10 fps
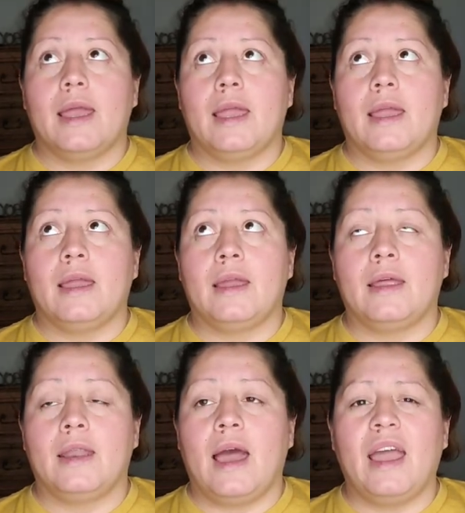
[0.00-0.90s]

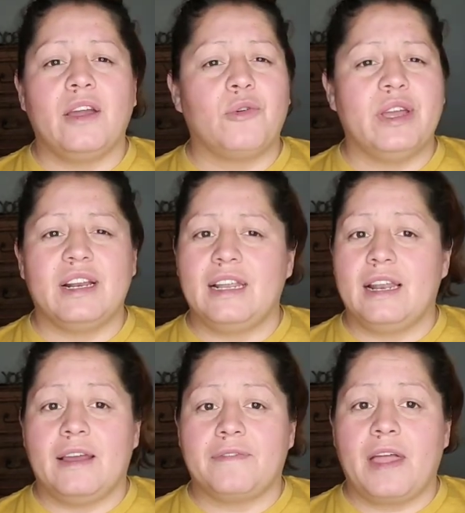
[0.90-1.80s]
and I quickly
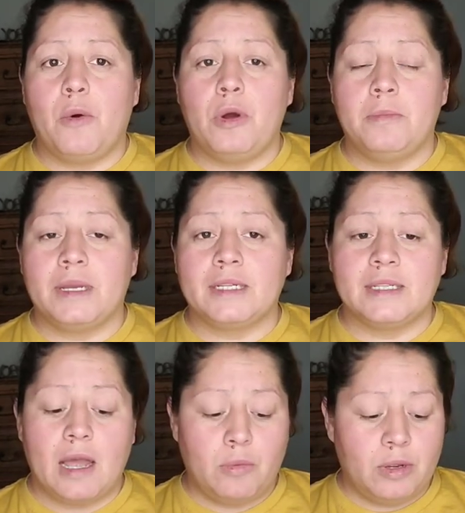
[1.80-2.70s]
left that one because
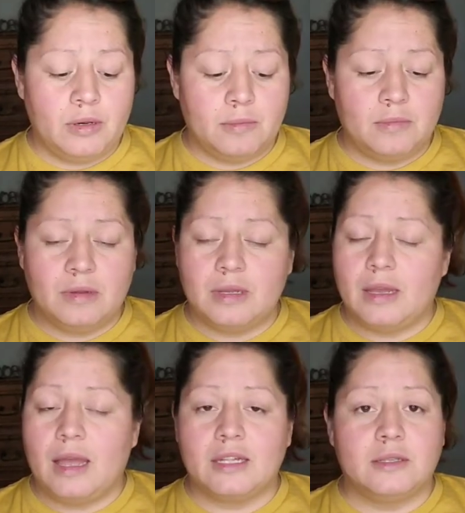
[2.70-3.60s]
that one
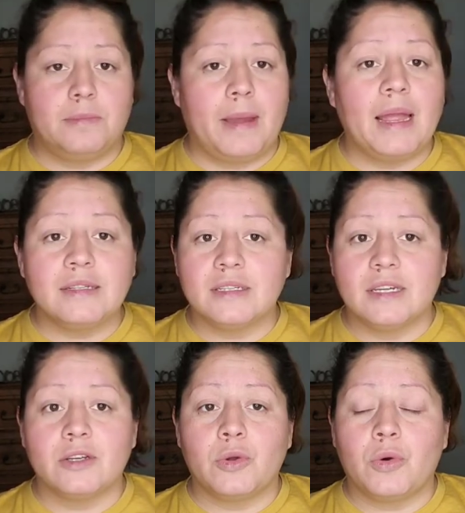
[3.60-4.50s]
has bad
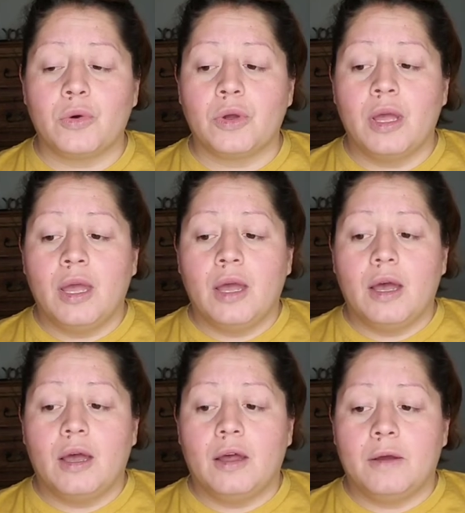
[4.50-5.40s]
signal.
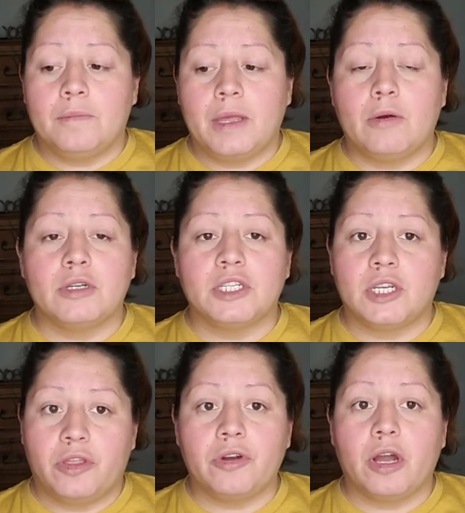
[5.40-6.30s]
There was
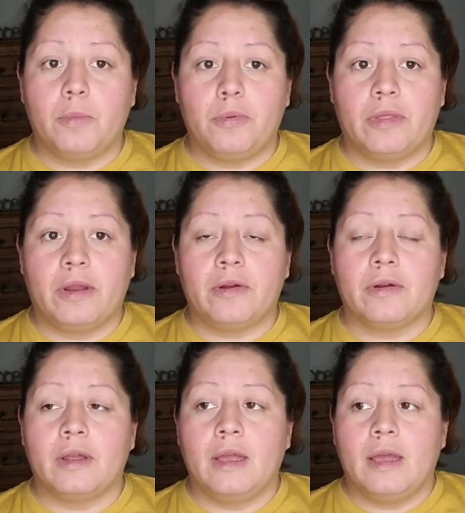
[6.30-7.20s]
another couple
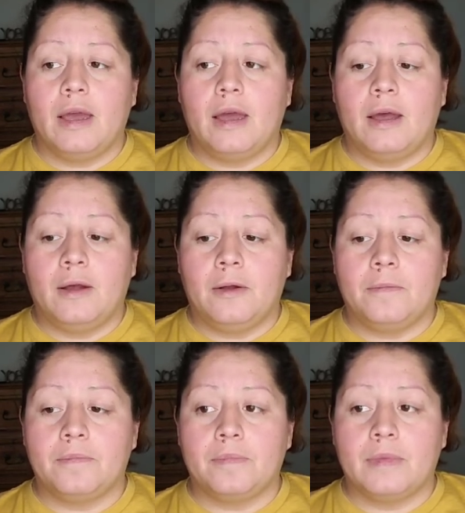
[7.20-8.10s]
there.
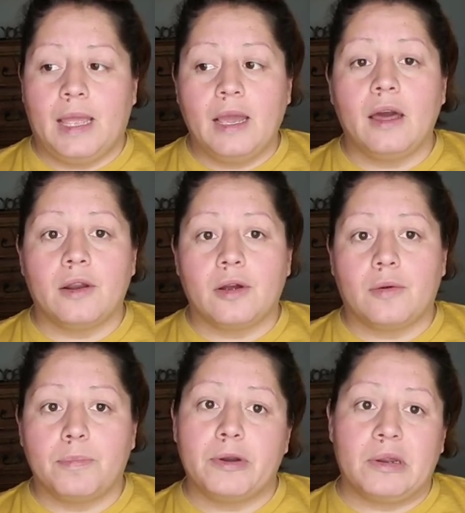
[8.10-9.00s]
They got a
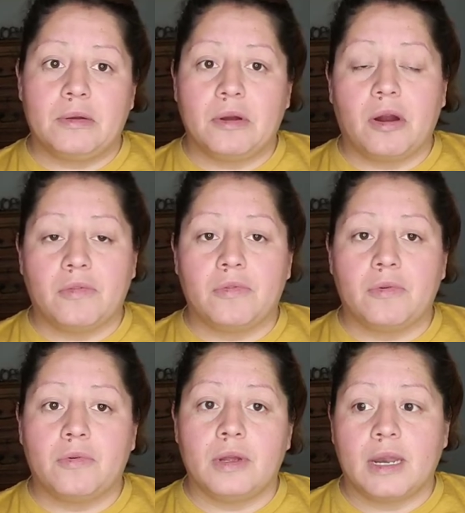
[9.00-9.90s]
pretty cart
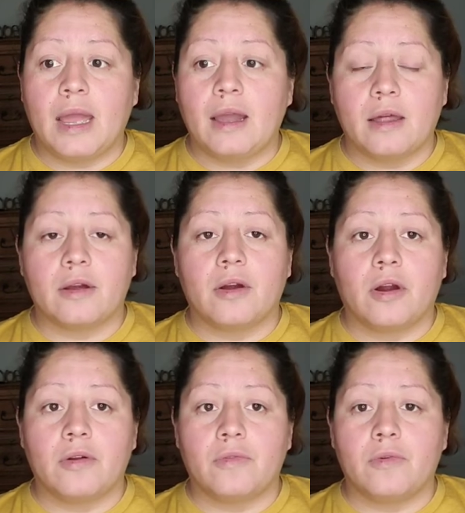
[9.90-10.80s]
full, and I got a
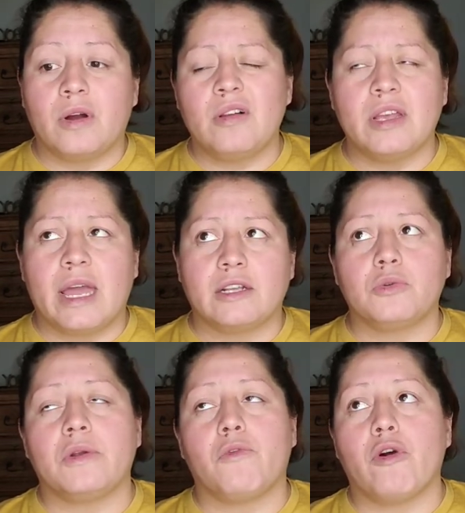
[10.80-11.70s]
cart full. I only had
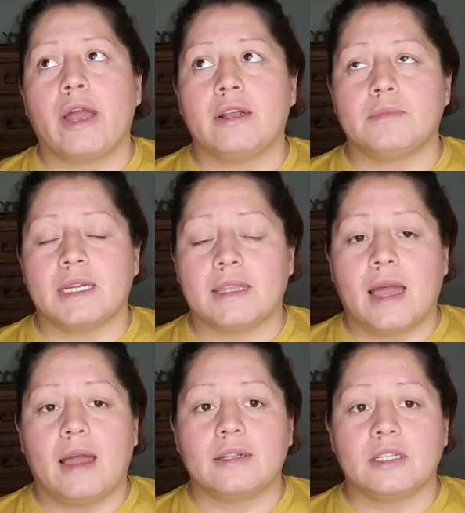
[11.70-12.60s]
24 items at
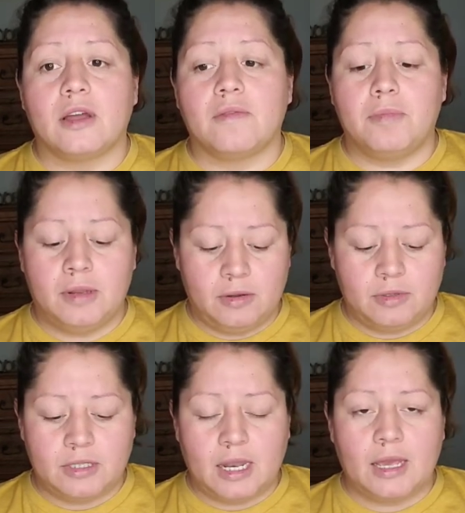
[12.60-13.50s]
that stuff, but it
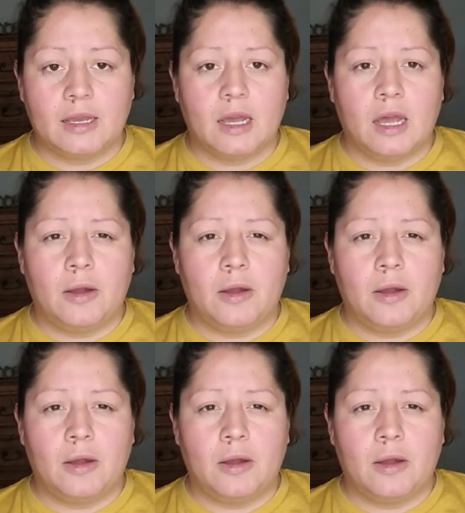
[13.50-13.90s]
was like